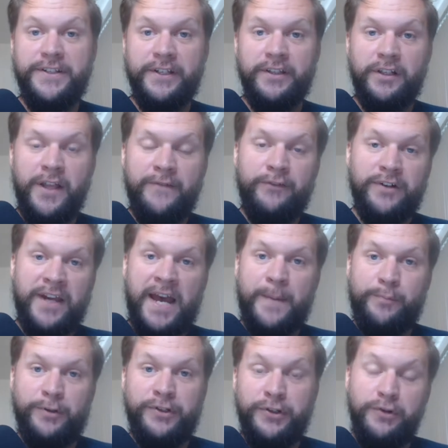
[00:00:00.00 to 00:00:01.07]
the level
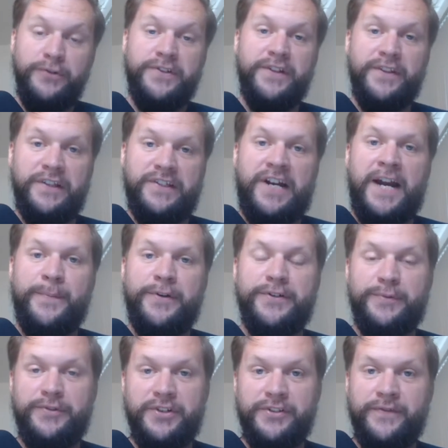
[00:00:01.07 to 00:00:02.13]
cap, reducing the timers,
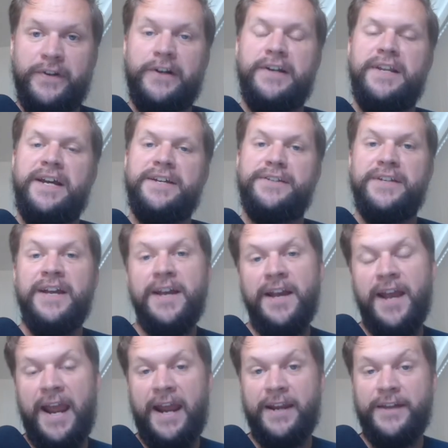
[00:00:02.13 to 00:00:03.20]
which is very nice,
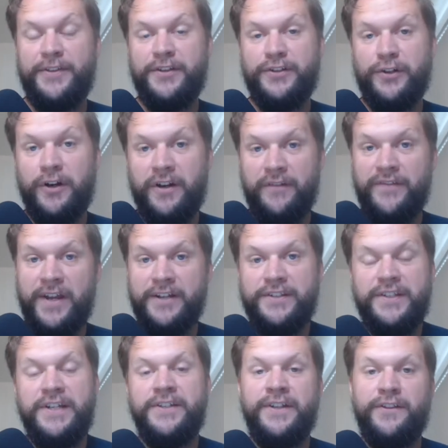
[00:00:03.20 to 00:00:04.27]
and at the start of next
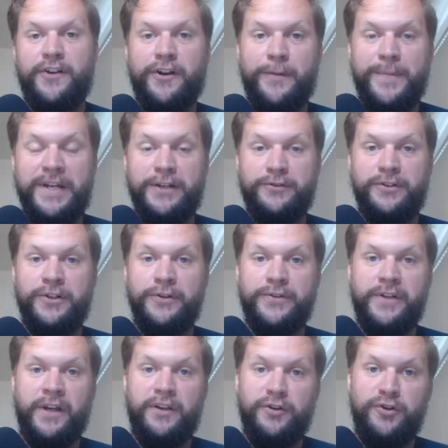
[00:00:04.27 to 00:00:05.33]
season they're going to be introducing
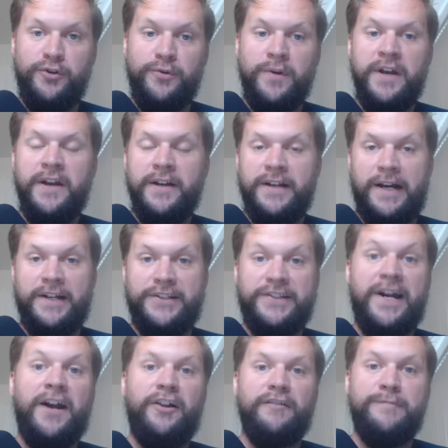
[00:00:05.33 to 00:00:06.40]
a new
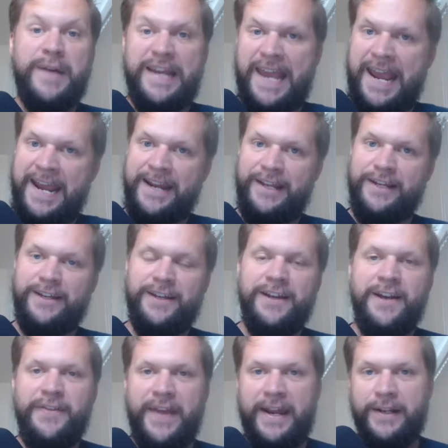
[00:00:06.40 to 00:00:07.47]
style of mechanic
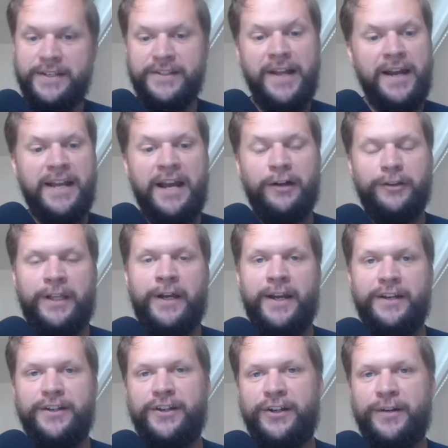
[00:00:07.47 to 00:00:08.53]
that is not
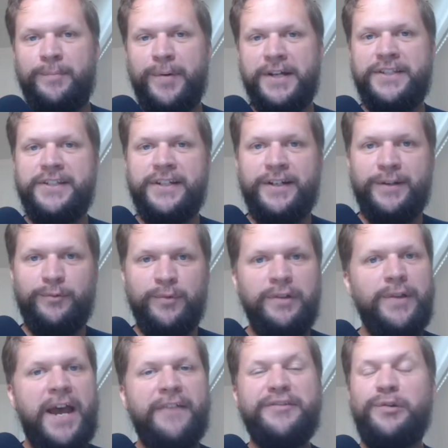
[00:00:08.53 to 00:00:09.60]
outlined here, but we'll
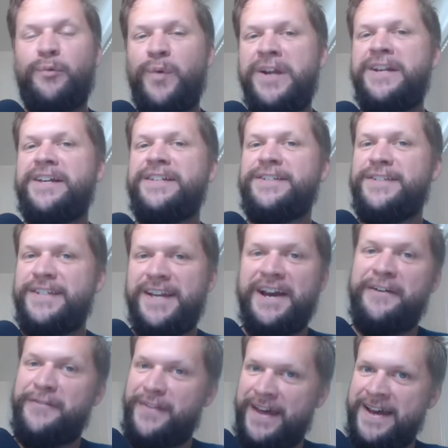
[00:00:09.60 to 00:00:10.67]
have to wait and see
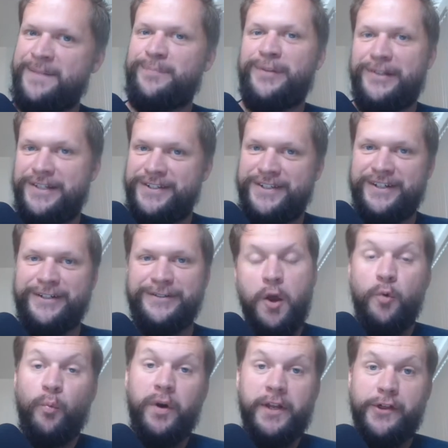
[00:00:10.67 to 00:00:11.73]
how that plays out.
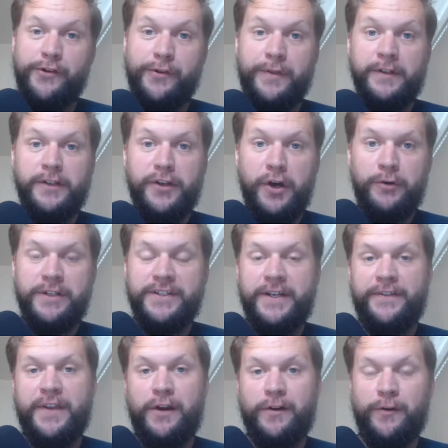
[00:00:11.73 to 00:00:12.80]
One other thing to note is
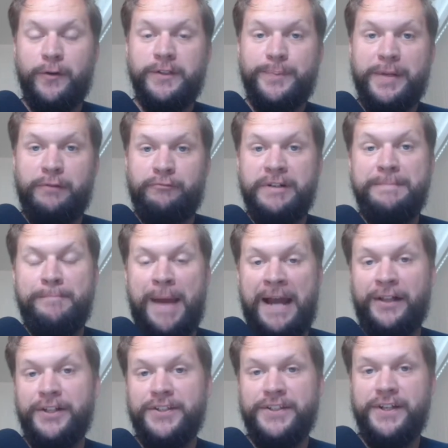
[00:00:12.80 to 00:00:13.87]
that they are going to be
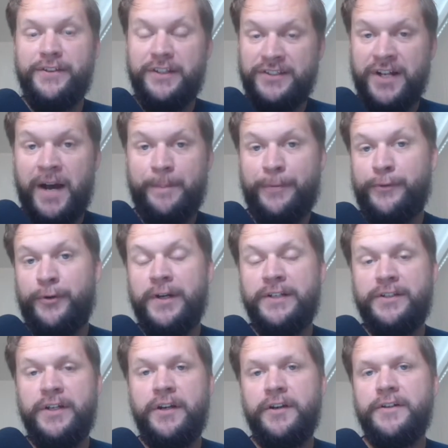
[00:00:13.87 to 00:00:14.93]
rebalancing the top 3
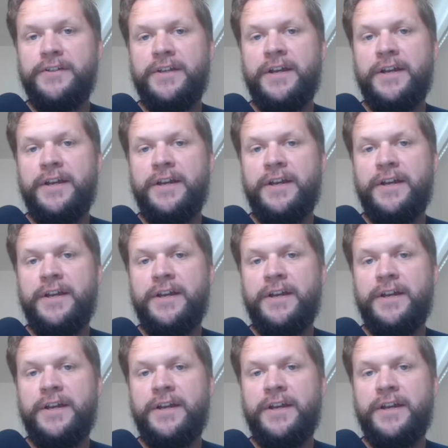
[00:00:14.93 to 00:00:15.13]
tiers.